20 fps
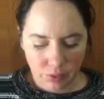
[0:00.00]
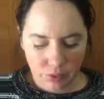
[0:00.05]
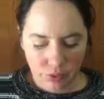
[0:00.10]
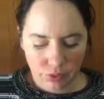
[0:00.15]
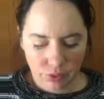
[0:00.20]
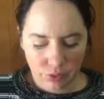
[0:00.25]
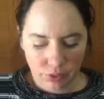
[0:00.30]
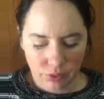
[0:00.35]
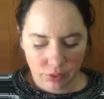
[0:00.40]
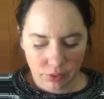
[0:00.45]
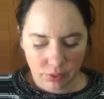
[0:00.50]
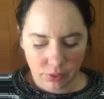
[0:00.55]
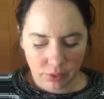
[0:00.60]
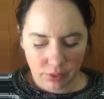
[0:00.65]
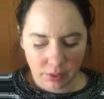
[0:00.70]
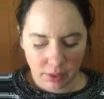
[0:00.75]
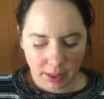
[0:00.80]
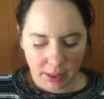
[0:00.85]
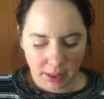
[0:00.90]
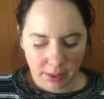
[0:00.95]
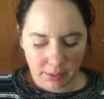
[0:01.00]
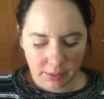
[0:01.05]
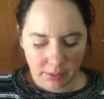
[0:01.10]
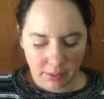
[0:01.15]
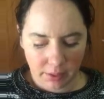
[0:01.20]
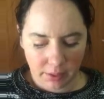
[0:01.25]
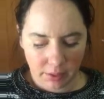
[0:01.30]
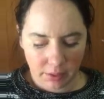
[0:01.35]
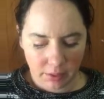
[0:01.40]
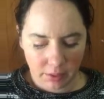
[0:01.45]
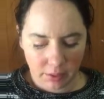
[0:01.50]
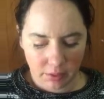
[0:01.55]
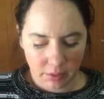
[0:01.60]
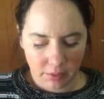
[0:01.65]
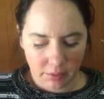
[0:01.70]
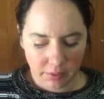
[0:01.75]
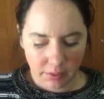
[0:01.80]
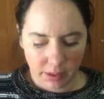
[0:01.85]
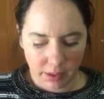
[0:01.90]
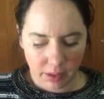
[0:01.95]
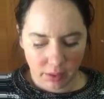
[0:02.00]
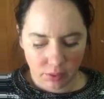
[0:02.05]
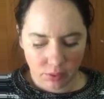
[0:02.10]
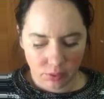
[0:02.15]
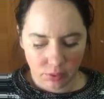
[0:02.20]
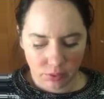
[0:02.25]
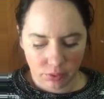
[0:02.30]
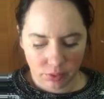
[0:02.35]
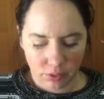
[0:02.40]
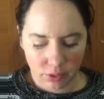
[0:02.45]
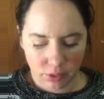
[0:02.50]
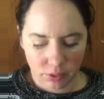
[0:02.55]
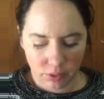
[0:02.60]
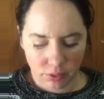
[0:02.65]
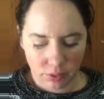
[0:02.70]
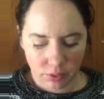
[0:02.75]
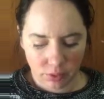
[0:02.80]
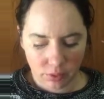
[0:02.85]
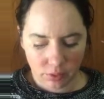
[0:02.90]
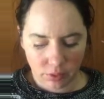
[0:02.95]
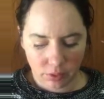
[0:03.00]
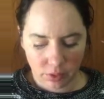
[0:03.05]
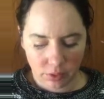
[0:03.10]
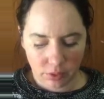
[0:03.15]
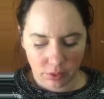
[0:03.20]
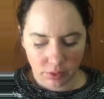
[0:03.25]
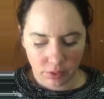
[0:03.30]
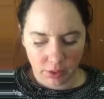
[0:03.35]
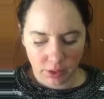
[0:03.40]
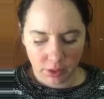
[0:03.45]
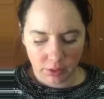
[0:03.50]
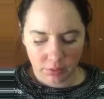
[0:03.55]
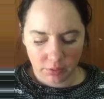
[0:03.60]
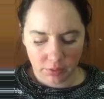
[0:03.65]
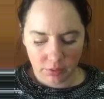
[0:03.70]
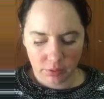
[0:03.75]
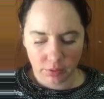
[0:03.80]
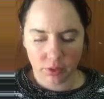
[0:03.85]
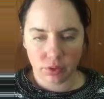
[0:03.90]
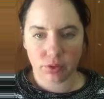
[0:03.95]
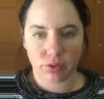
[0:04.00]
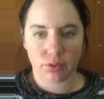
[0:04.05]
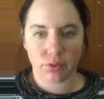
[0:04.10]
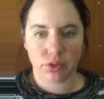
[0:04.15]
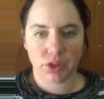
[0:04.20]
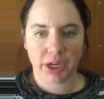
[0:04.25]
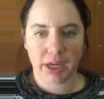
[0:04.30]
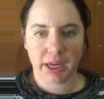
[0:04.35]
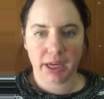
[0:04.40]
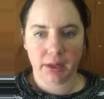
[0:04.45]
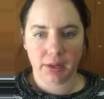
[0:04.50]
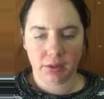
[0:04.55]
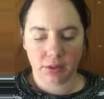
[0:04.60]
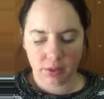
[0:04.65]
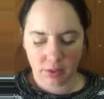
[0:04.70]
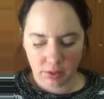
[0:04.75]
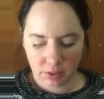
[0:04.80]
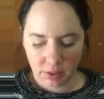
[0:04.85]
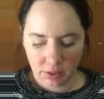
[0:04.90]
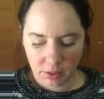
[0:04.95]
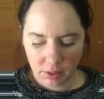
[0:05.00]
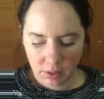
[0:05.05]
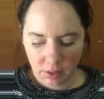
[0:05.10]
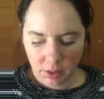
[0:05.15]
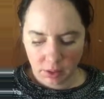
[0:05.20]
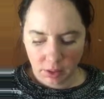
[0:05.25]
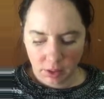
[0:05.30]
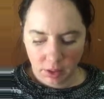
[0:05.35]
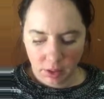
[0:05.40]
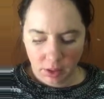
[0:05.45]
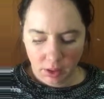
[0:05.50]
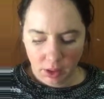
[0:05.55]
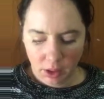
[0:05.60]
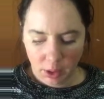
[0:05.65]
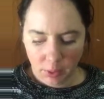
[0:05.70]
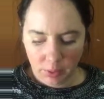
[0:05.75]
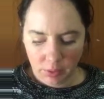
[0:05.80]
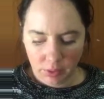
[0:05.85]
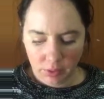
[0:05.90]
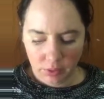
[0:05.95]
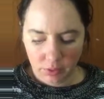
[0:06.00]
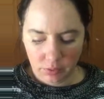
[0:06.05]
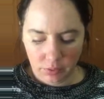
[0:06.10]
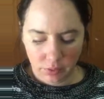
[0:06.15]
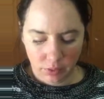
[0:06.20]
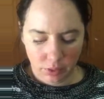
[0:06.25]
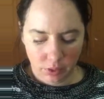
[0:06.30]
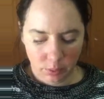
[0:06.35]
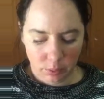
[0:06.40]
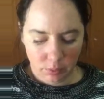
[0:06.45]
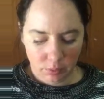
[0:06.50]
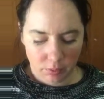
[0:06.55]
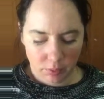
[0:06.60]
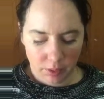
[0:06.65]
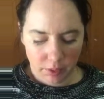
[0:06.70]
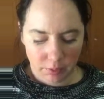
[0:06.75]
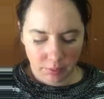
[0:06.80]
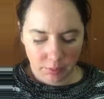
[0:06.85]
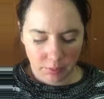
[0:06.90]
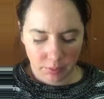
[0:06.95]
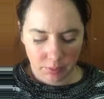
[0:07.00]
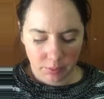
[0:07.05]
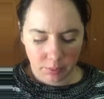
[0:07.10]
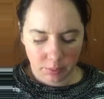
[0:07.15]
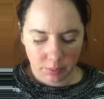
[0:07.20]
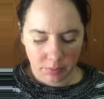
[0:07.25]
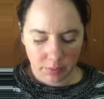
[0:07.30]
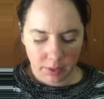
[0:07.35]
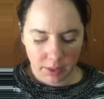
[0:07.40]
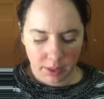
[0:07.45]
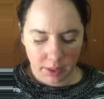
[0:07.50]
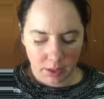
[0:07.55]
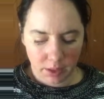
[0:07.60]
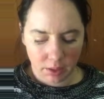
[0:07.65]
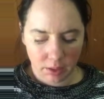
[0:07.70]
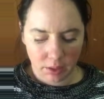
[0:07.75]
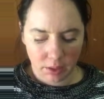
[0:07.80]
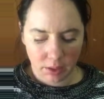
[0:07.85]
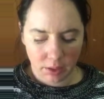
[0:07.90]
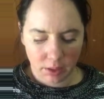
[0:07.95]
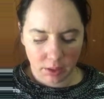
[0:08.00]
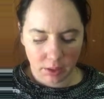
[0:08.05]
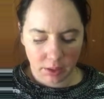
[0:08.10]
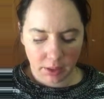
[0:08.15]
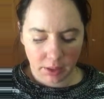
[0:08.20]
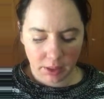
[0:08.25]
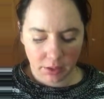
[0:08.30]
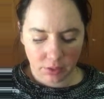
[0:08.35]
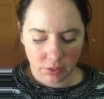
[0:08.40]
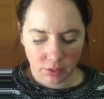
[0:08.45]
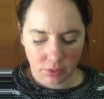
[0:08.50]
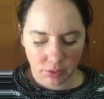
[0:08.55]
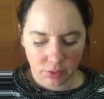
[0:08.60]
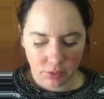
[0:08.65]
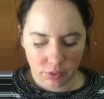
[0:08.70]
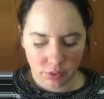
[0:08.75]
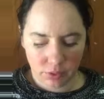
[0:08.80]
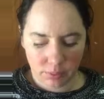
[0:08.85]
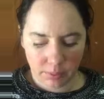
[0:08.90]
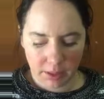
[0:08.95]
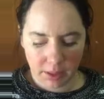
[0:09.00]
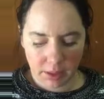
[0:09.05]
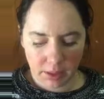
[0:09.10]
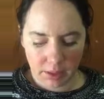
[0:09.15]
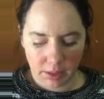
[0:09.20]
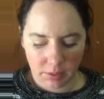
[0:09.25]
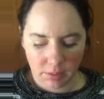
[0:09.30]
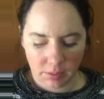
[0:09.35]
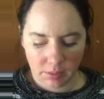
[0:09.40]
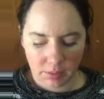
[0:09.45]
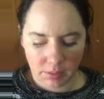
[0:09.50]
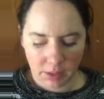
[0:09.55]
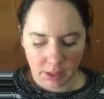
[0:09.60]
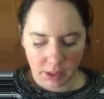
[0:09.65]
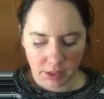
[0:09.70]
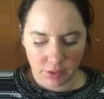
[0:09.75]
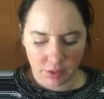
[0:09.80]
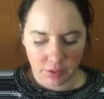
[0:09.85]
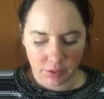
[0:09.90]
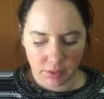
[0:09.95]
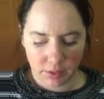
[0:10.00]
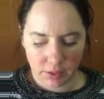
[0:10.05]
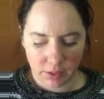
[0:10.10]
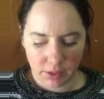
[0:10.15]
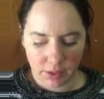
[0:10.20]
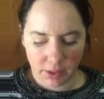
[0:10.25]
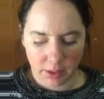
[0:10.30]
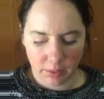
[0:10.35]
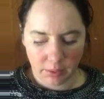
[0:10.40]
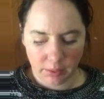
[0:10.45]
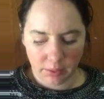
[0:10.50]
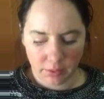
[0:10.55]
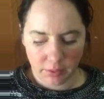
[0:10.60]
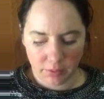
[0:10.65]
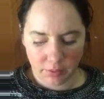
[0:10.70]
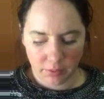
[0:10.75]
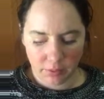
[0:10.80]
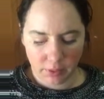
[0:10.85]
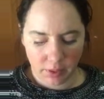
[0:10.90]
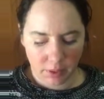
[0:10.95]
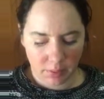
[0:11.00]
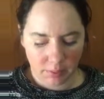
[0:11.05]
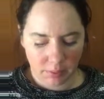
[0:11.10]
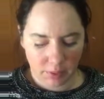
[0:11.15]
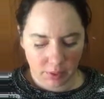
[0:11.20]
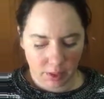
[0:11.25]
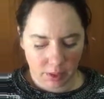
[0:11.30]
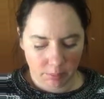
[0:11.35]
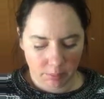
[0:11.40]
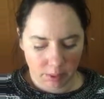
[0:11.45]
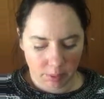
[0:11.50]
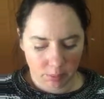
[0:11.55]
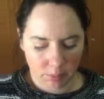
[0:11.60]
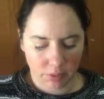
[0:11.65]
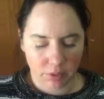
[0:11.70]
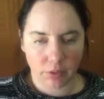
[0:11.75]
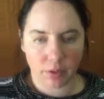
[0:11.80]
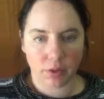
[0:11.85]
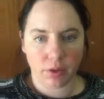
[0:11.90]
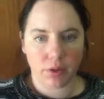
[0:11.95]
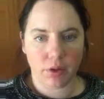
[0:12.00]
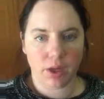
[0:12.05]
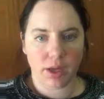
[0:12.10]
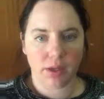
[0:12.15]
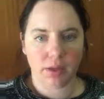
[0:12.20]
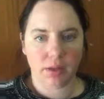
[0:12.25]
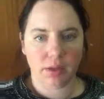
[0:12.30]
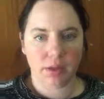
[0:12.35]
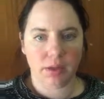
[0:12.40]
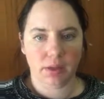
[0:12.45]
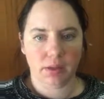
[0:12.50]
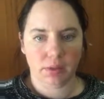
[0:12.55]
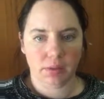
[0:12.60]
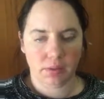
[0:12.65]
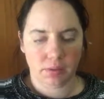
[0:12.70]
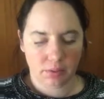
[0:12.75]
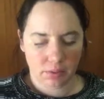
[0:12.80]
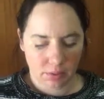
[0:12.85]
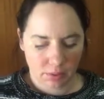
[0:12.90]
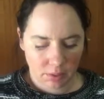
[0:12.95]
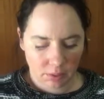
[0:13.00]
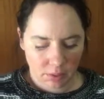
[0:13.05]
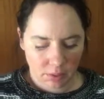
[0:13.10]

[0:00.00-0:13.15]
Students could act this out and also show the need for social change. I would use the human rights principles again and allow children to make an installation, allowing them the freedom to come up with their own ideas.